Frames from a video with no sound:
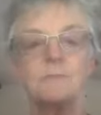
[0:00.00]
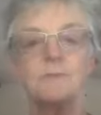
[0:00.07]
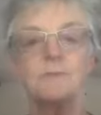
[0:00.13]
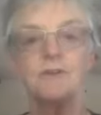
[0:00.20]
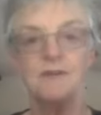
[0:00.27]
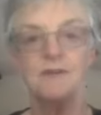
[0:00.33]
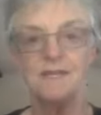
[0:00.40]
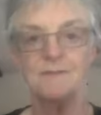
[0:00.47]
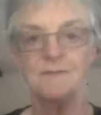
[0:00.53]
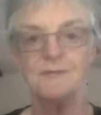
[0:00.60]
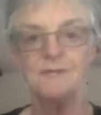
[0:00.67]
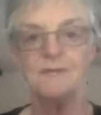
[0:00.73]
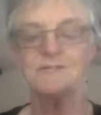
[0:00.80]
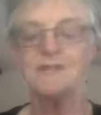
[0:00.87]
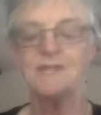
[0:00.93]
community
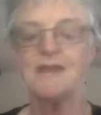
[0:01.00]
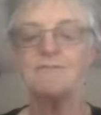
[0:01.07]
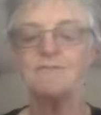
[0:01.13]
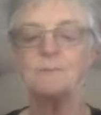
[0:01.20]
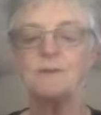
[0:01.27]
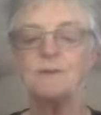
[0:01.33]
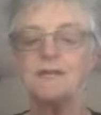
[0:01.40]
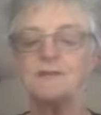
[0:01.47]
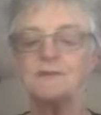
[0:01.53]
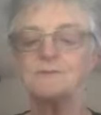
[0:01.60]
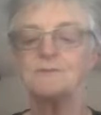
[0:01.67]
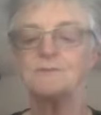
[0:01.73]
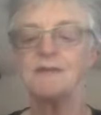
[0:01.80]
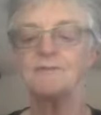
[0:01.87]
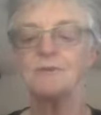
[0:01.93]
because everybody
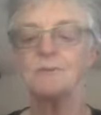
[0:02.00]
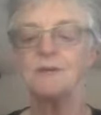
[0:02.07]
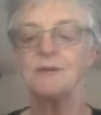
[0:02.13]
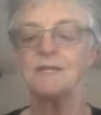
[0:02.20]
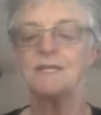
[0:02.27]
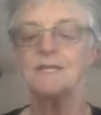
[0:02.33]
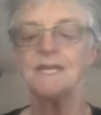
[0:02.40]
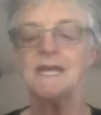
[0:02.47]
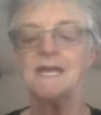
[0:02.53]
knows everyone,